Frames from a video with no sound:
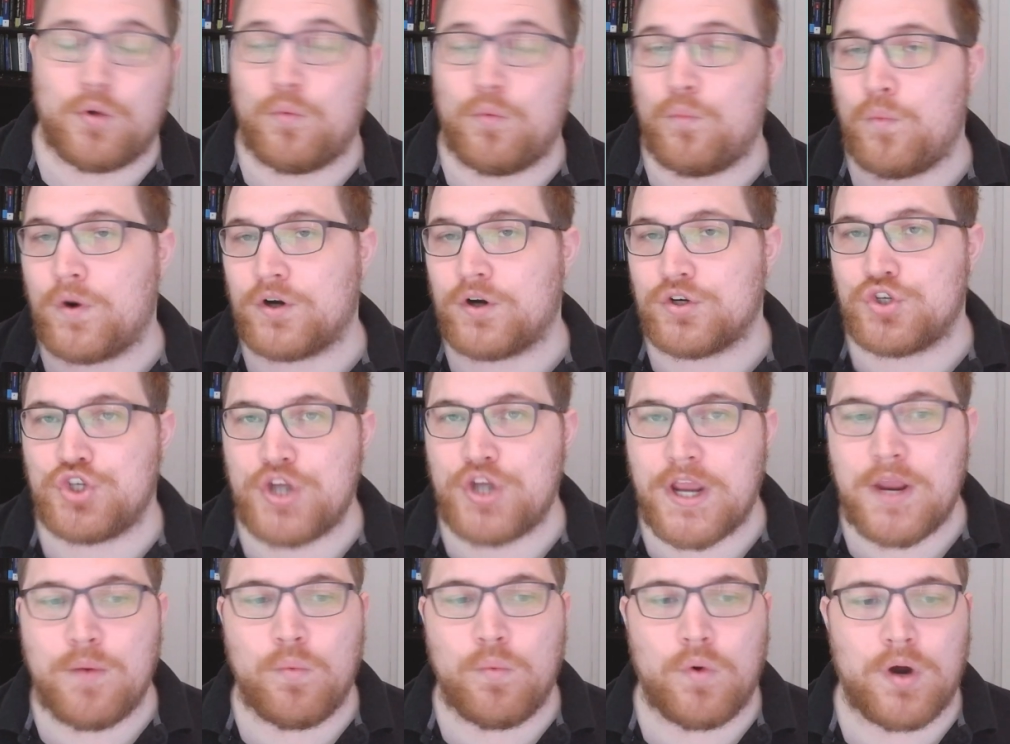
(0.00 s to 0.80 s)
where
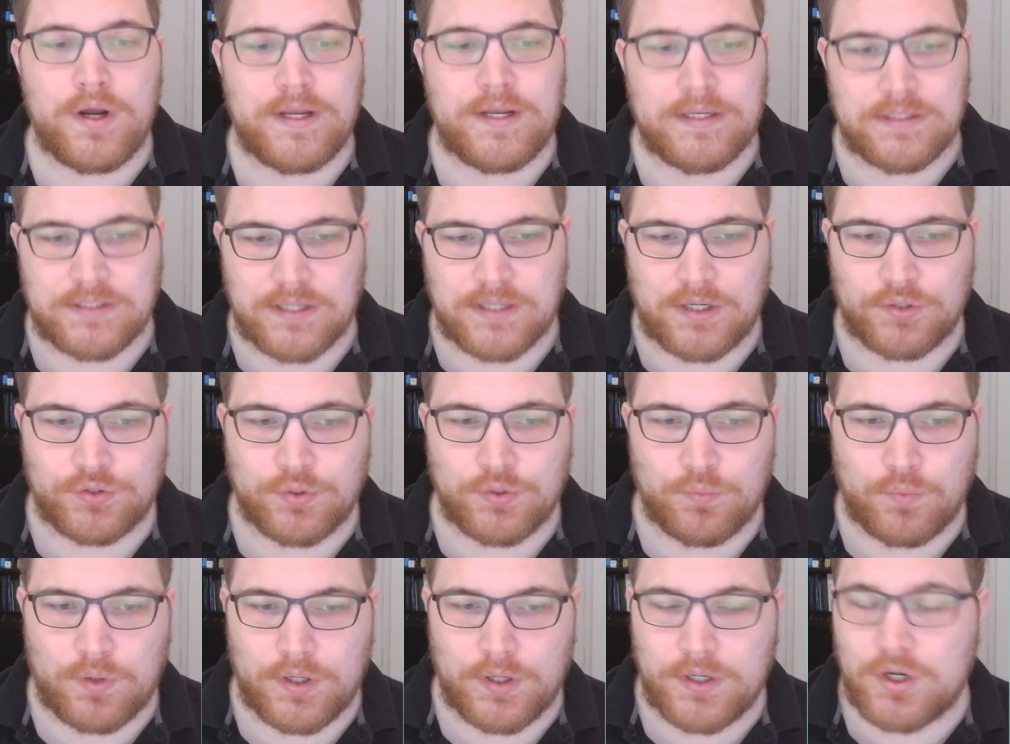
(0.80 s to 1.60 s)
J1 and
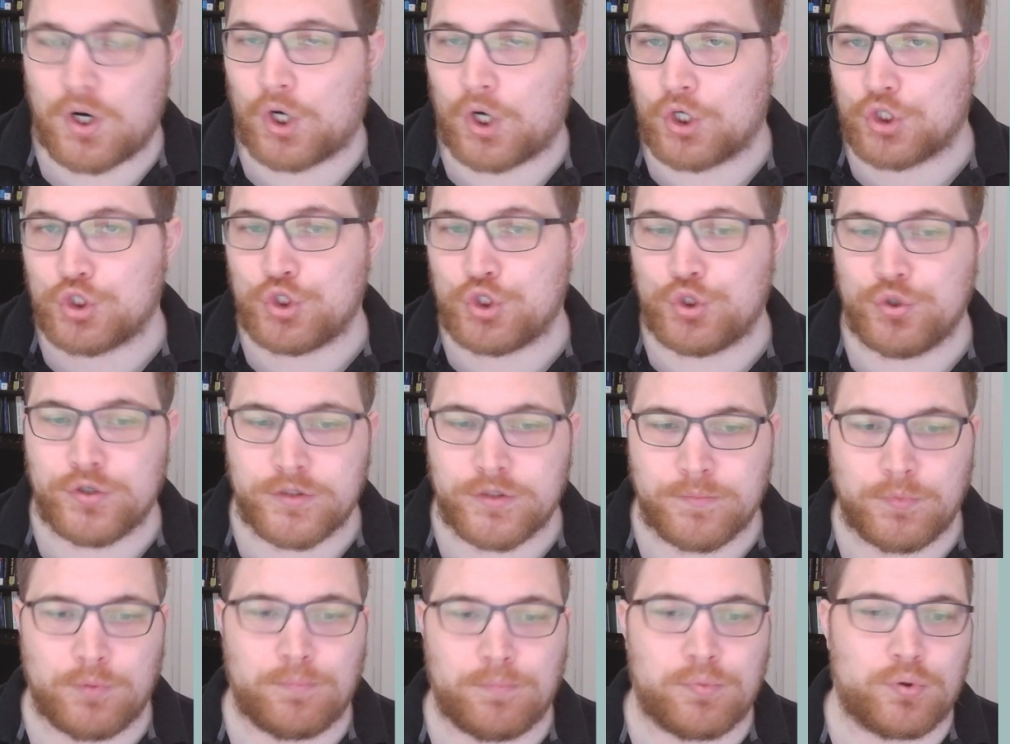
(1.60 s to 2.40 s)
Delta1 are
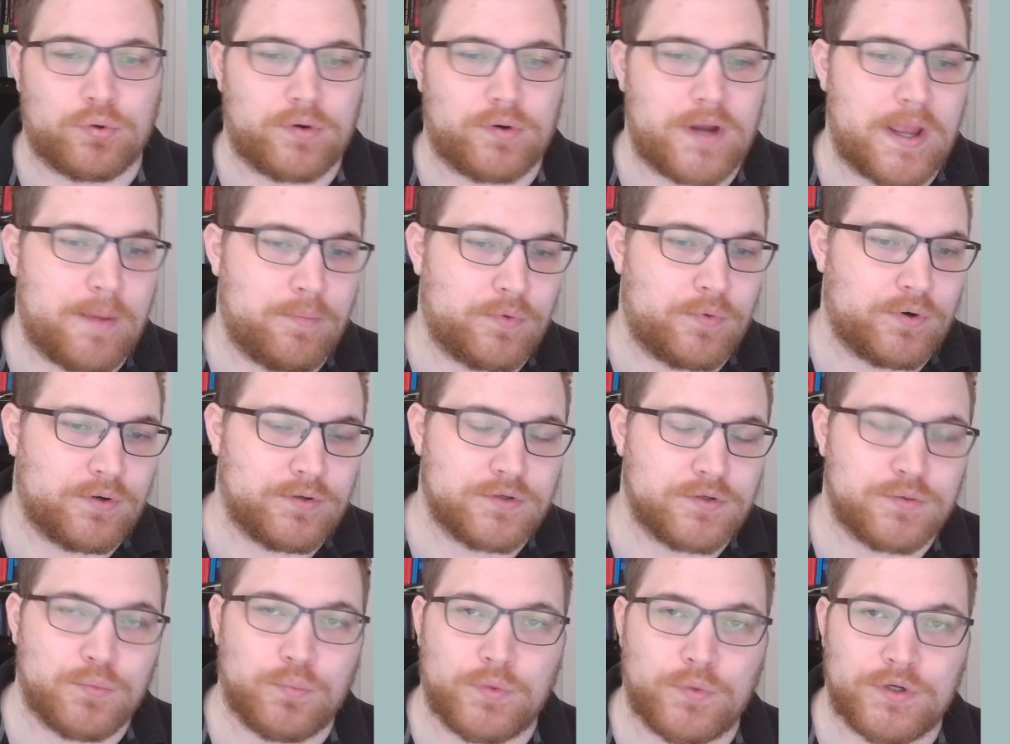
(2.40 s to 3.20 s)
choosable
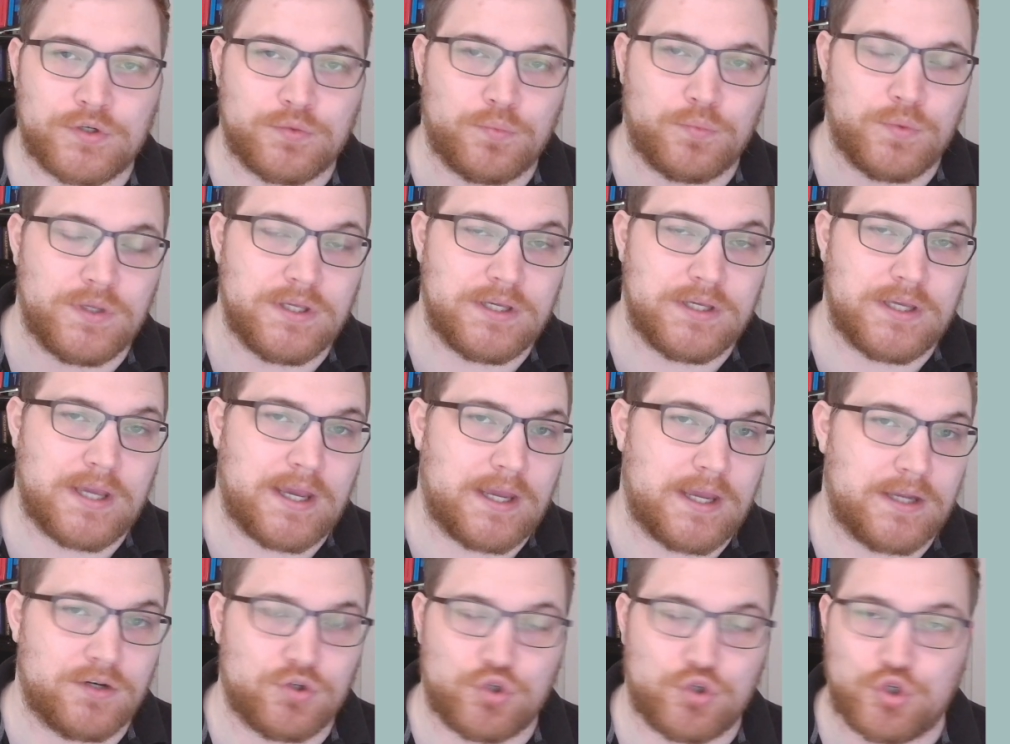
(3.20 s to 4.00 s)
parameters, which we
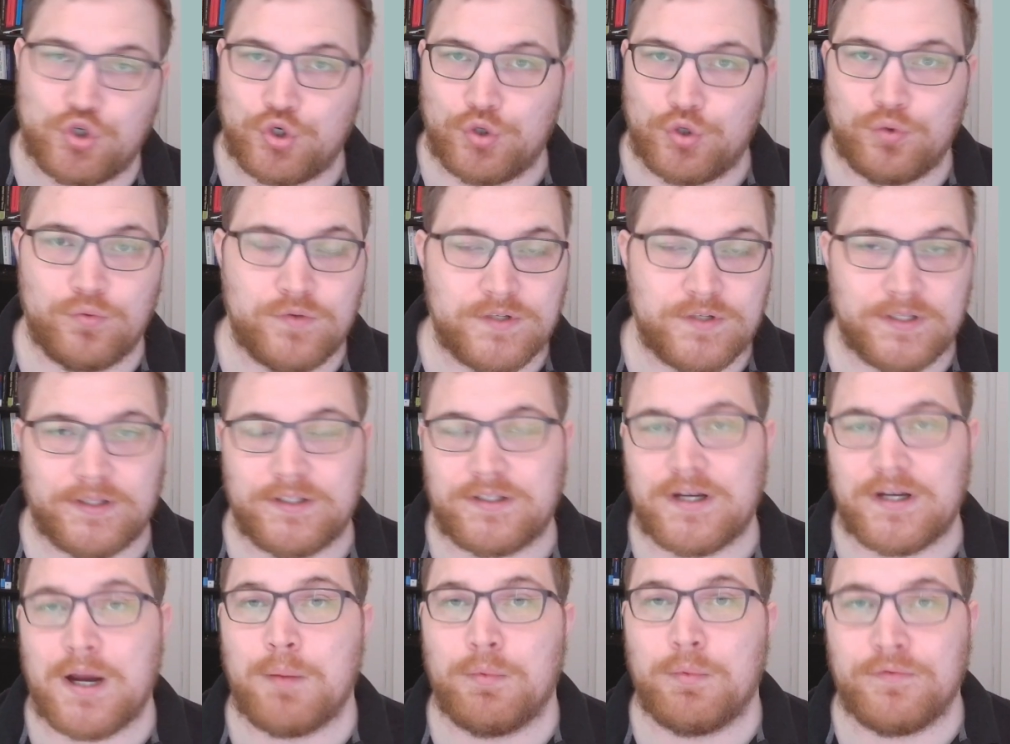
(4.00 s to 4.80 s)
can choose at
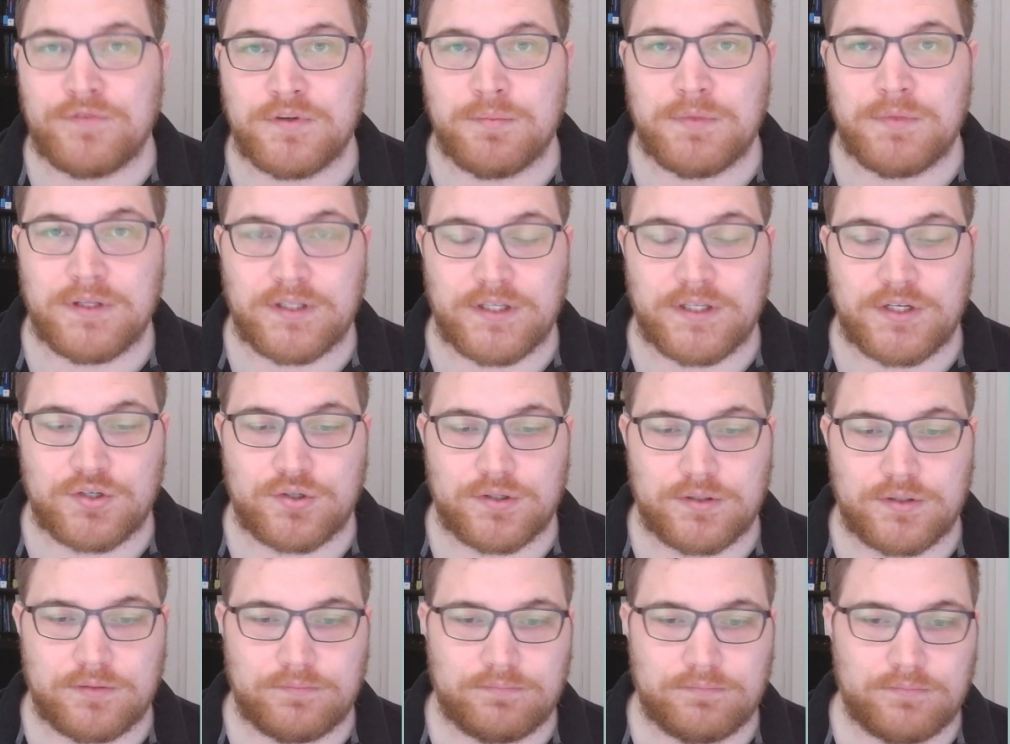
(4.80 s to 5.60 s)
the time of
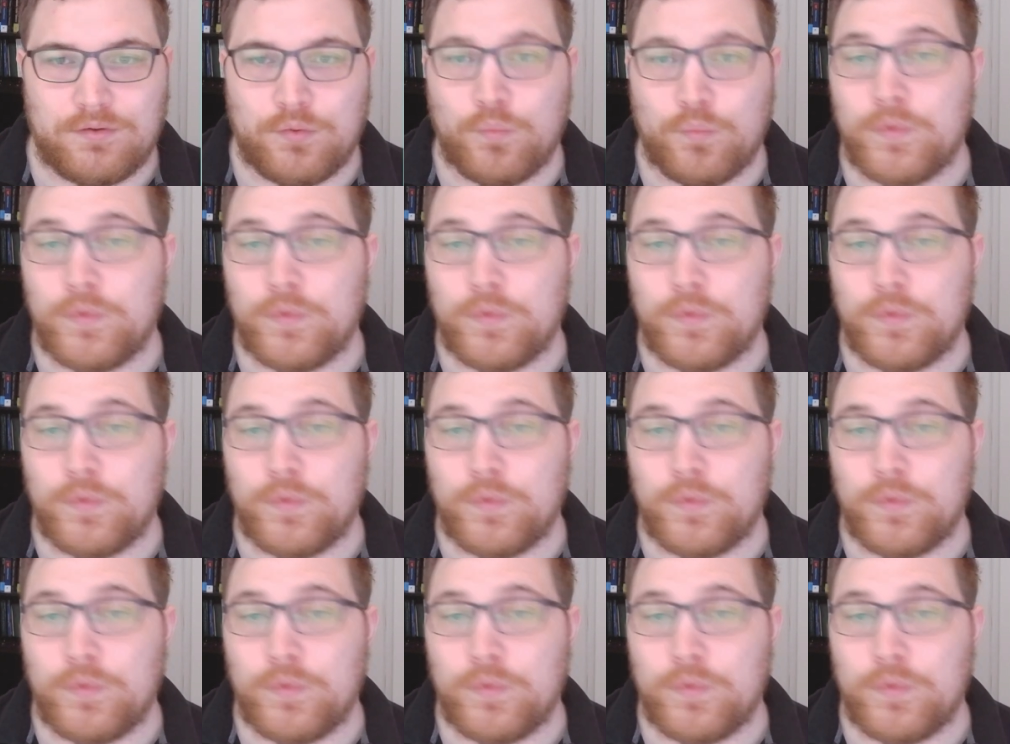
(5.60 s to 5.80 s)
simulation.